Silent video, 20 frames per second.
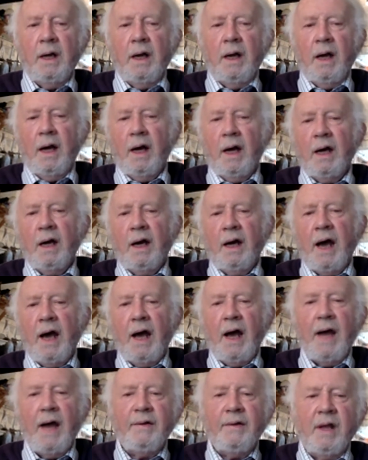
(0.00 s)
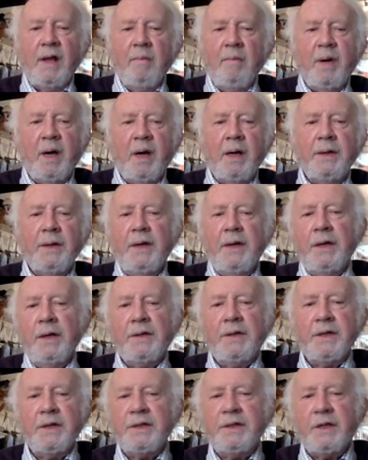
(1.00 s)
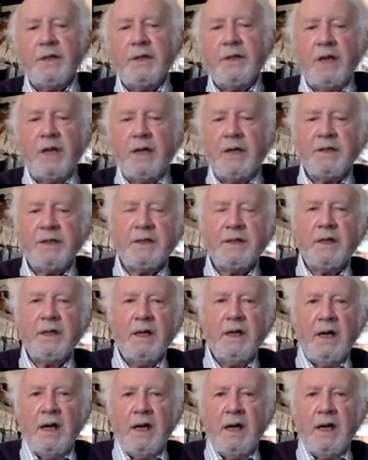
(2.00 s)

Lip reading: I had the impertinence to suggest